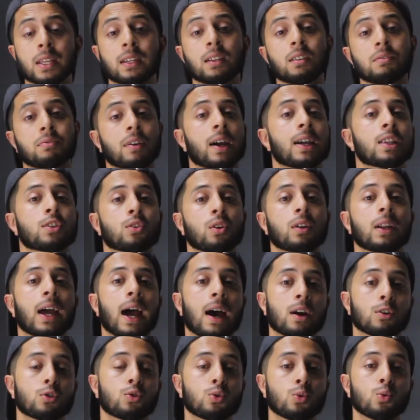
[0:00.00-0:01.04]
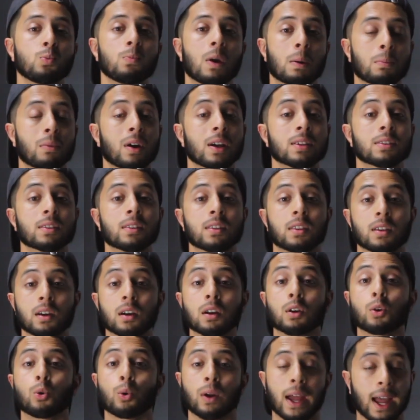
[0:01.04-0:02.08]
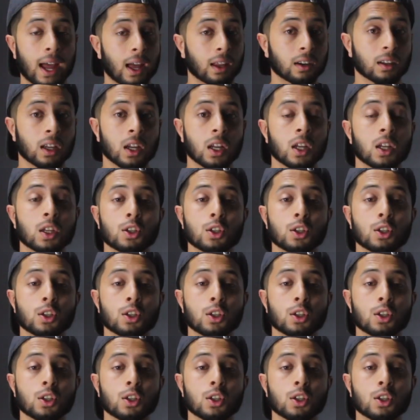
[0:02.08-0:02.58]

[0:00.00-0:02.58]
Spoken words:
and advice on how to memorize the Quran?